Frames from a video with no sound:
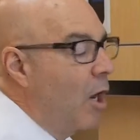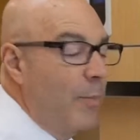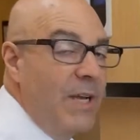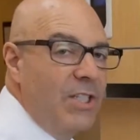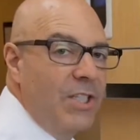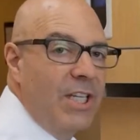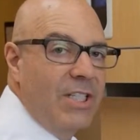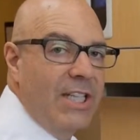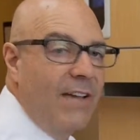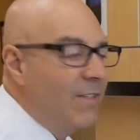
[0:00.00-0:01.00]
Our patient
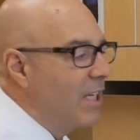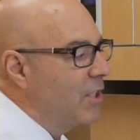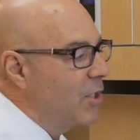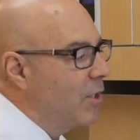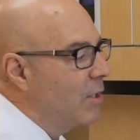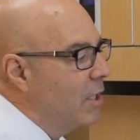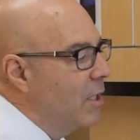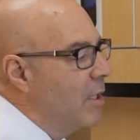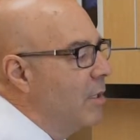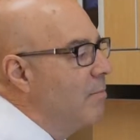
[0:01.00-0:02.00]
doesn't have a denture,
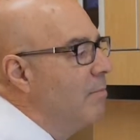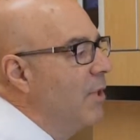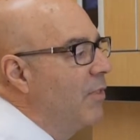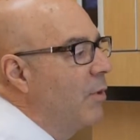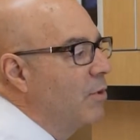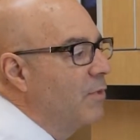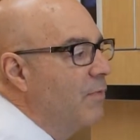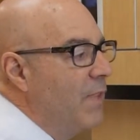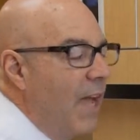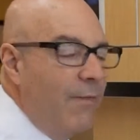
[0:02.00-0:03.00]
but
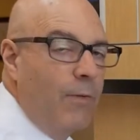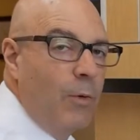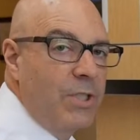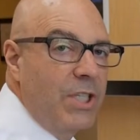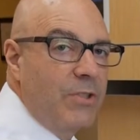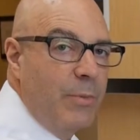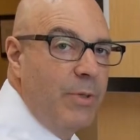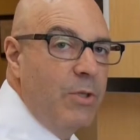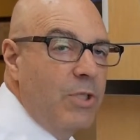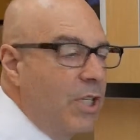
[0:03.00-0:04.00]
that force
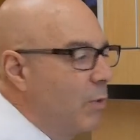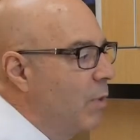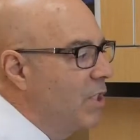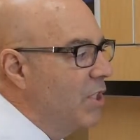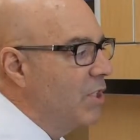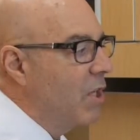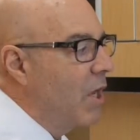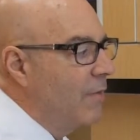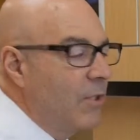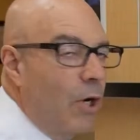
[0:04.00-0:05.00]
distribution, which is
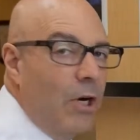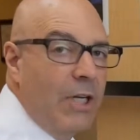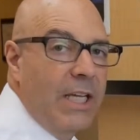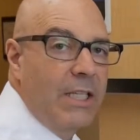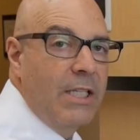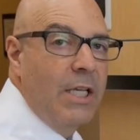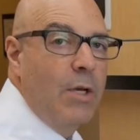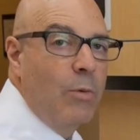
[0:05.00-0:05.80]
off target,